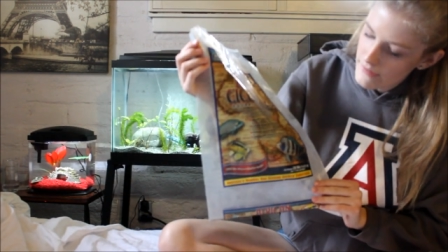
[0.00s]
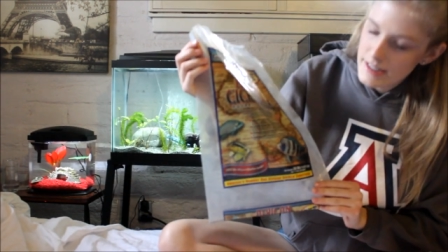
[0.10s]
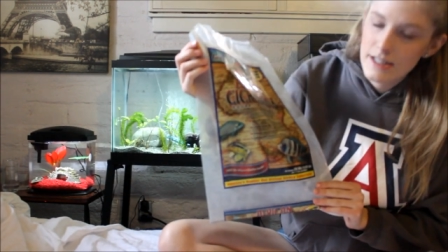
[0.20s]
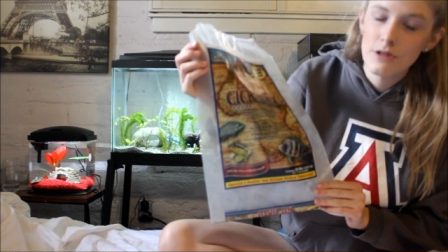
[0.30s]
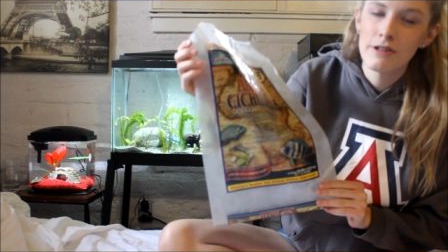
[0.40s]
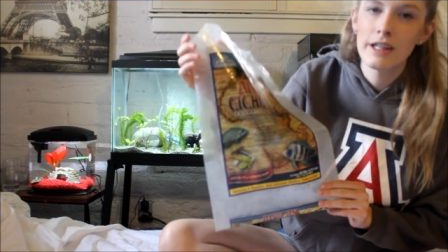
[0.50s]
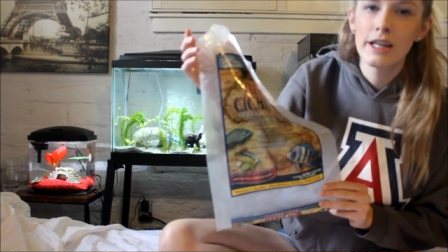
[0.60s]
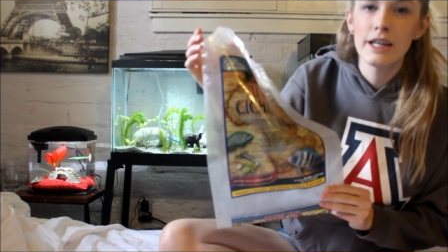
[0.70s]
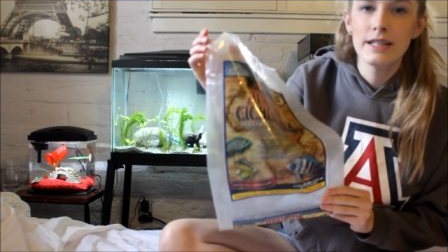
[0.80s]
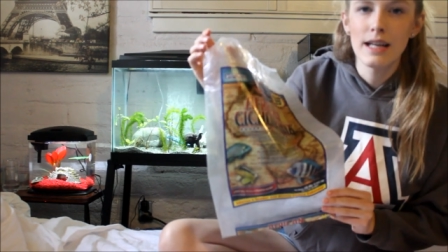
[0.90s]
This is a really
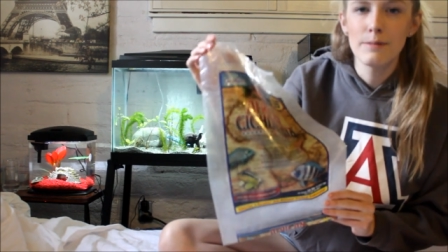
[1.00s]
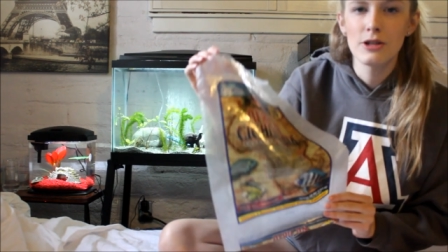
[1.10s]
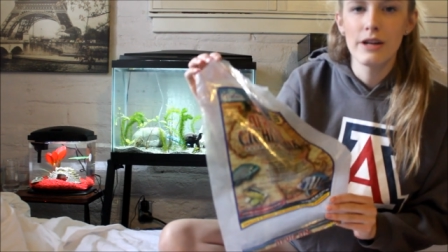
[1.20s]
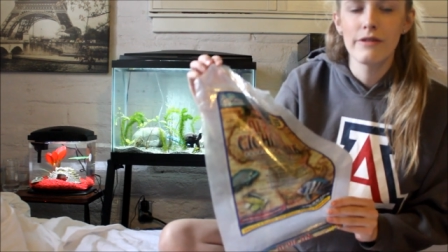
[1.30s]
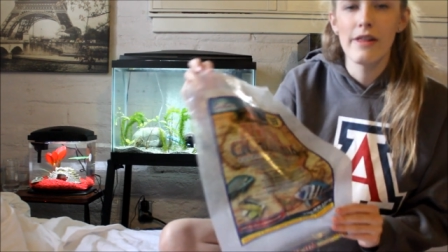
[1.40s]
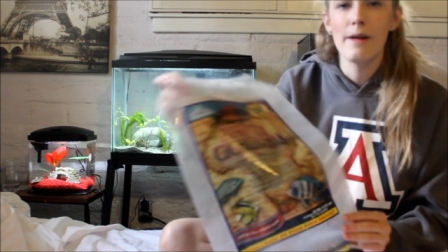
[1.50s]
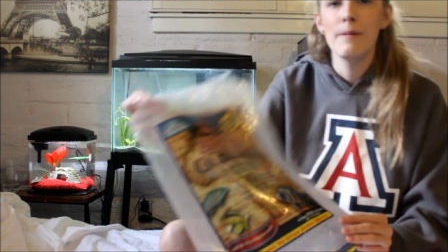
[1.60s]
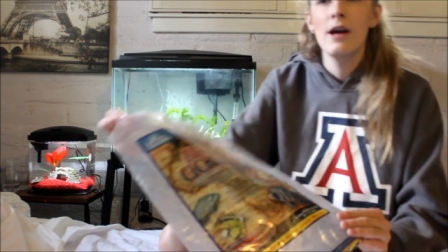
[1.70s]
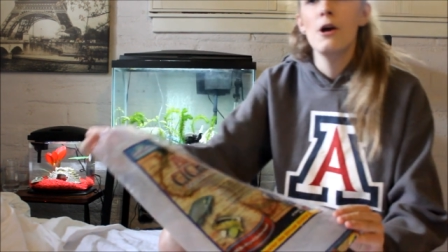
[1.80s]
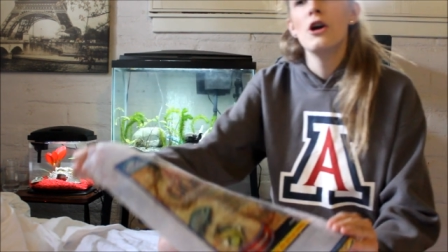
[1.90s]
good substrate for
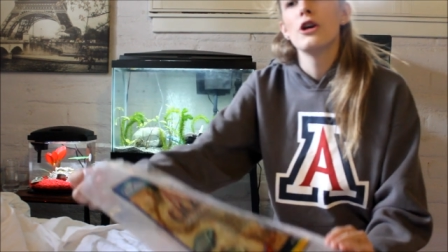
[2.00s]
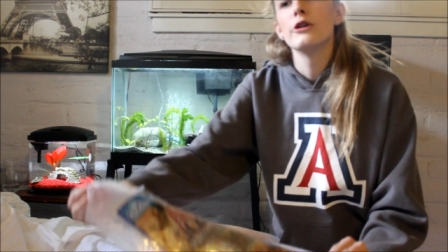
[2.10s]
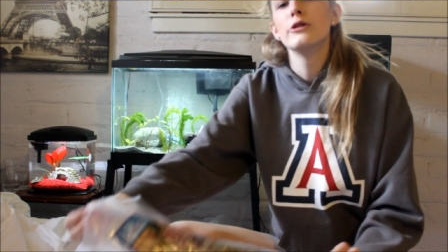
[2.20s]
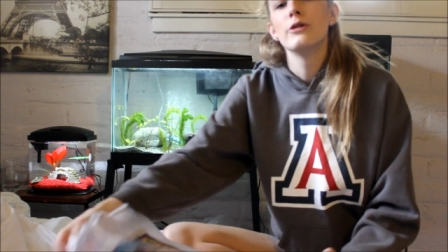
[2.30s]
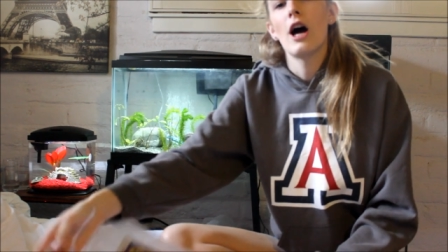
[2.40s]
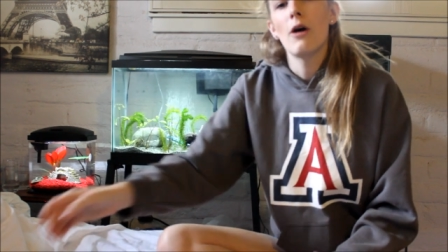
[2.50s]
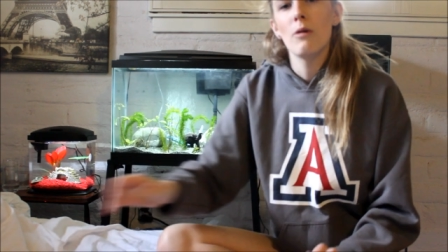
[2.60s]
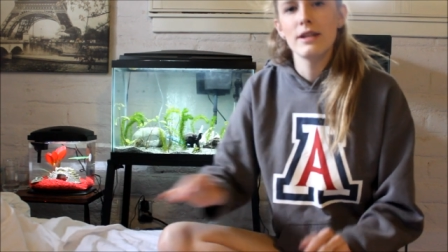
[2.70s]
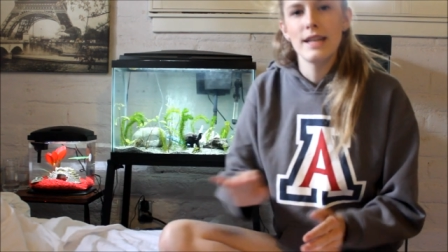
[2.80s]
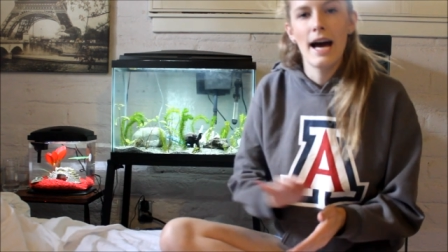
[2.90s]
them. You do not
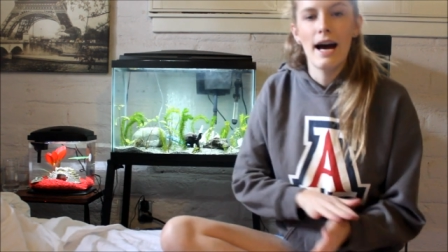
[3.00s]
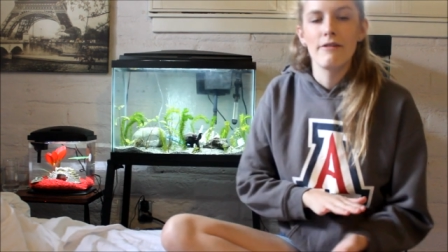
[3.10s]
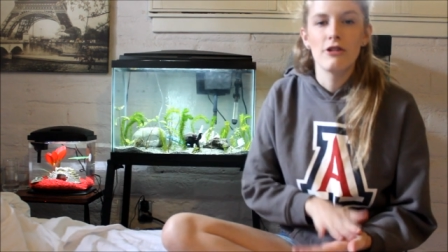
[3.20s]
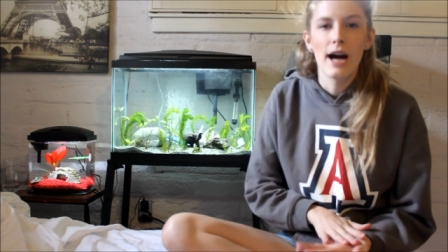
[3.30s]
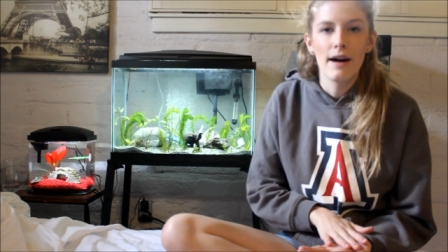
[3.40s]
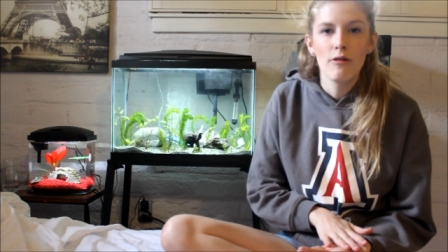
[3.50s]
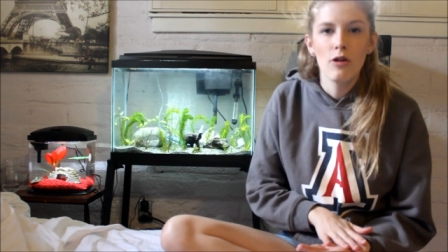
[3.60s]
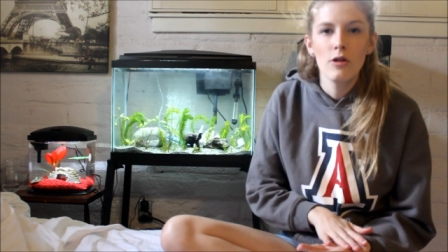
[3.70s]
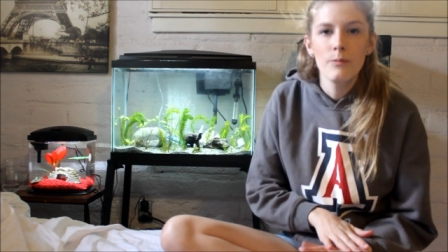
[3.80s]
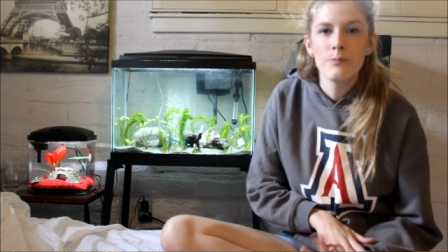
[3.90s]
want to have
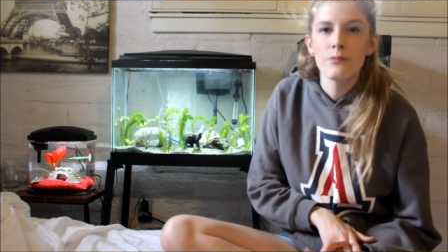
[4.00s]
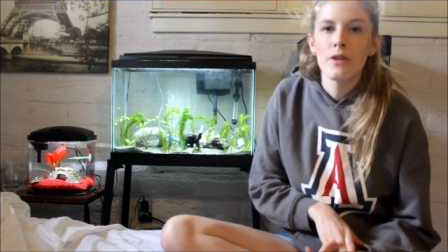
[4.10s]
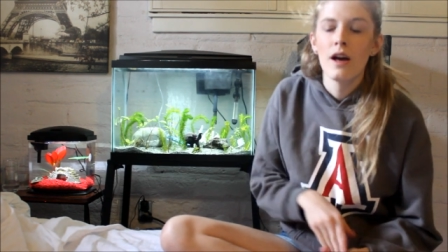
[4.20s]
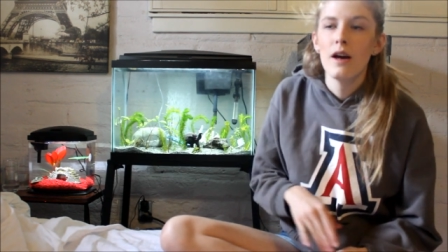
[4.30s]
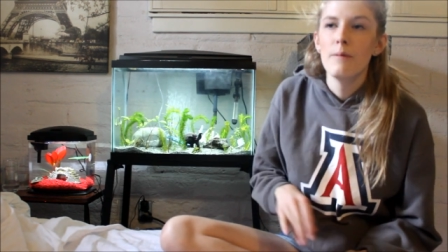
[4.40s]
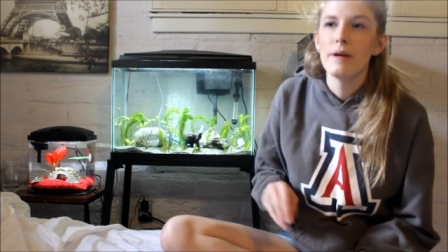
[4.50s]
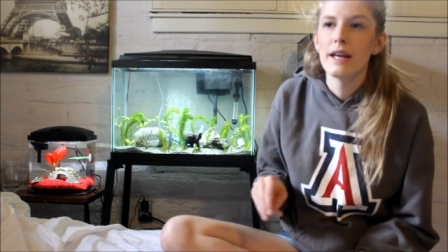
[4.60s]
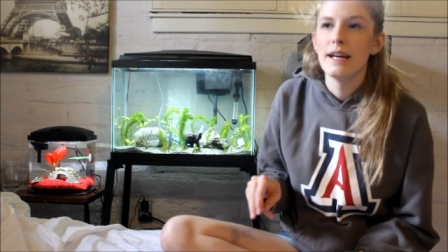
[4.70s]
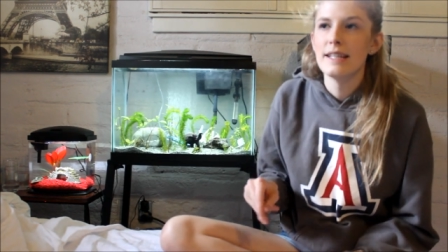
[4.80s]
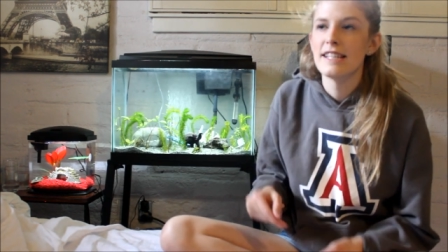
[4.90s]
gravel
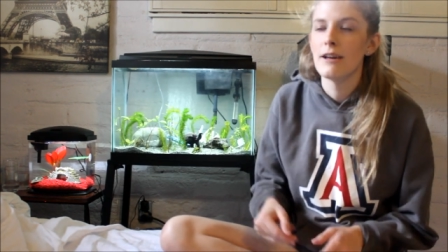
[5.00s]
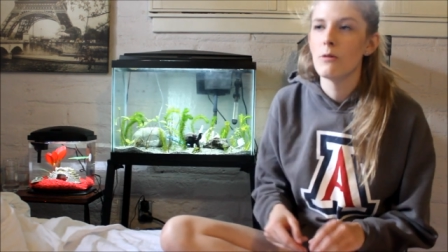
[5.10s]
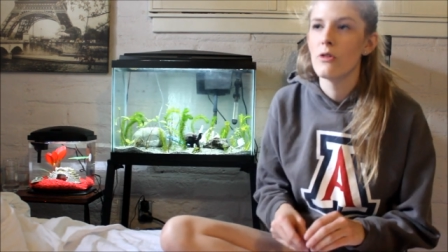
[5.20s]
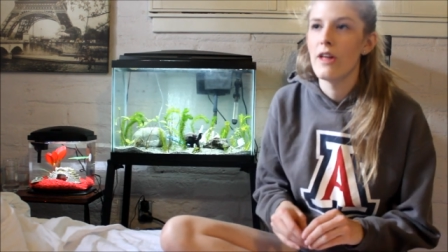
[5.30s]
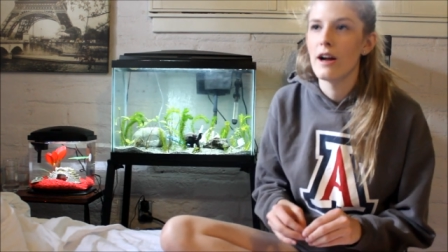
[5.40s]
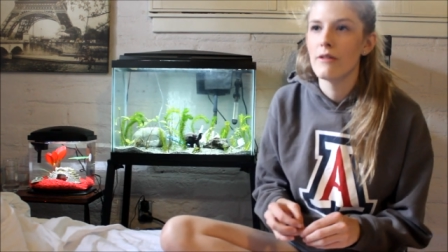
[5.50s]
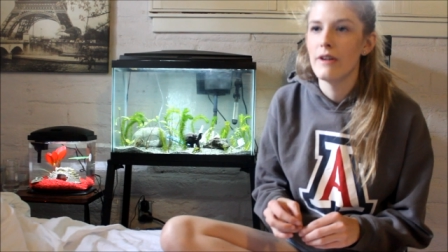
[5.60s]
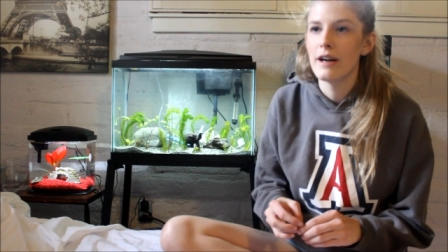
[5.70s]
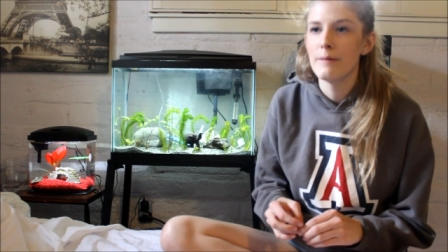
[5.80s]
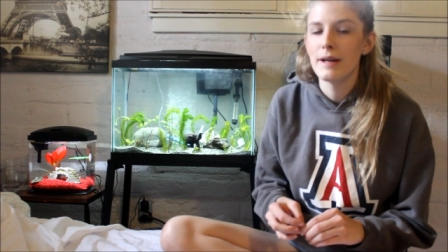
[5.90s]
because they're
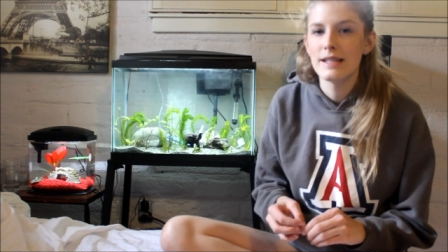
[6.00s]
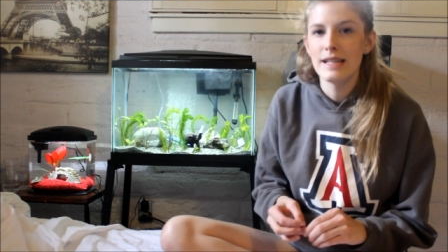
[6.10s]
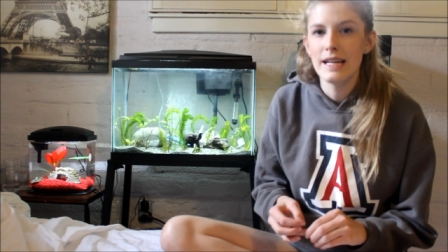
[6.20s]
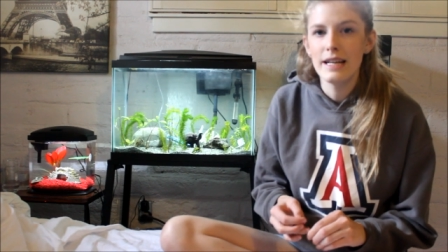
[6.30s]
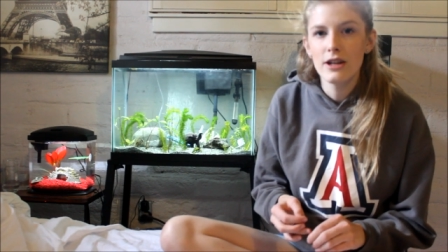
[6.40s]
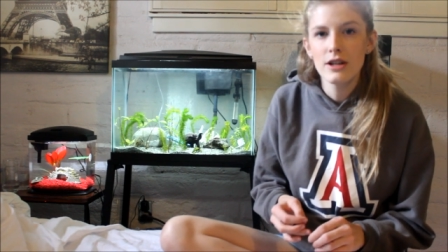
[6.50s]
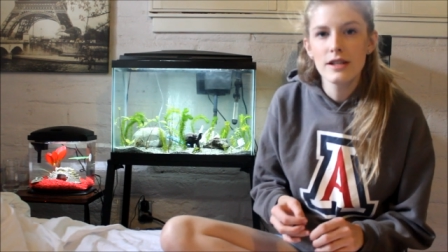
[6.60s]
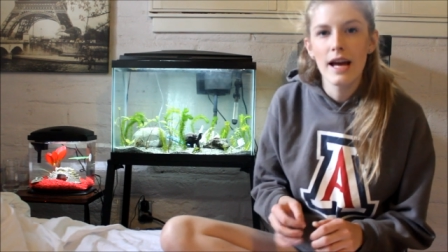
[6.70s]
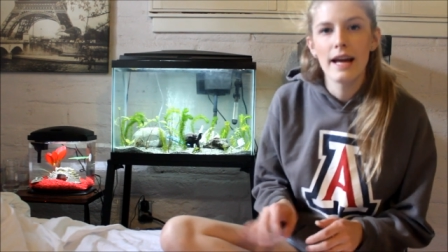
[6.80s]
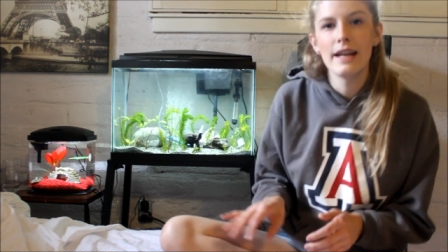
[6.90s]
very messy
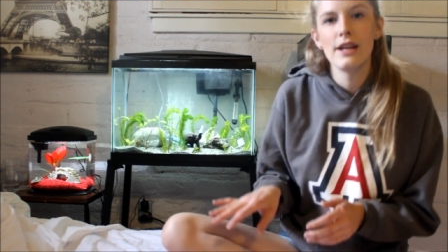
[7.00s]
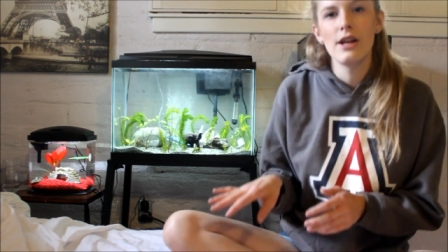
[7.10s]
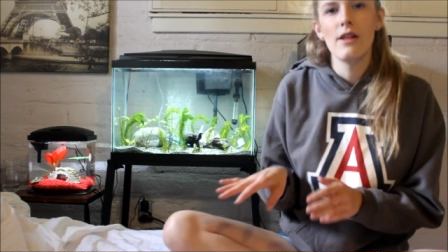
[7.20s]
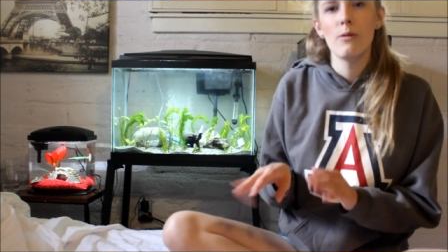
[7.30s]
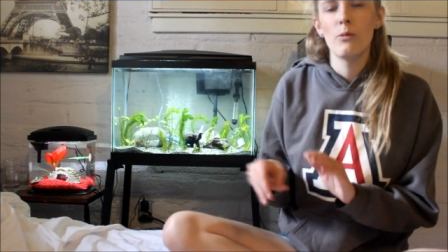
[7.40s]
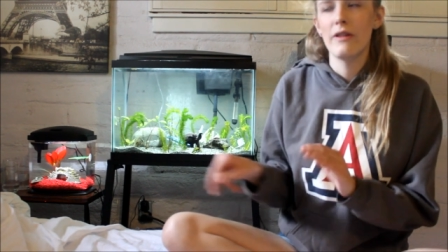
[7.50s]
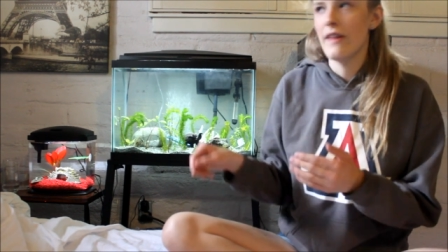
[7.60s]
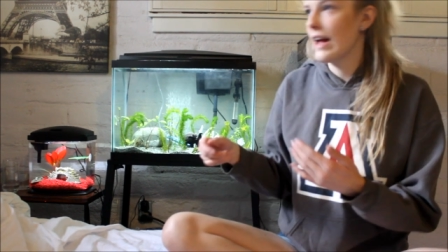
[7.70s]
eaters and when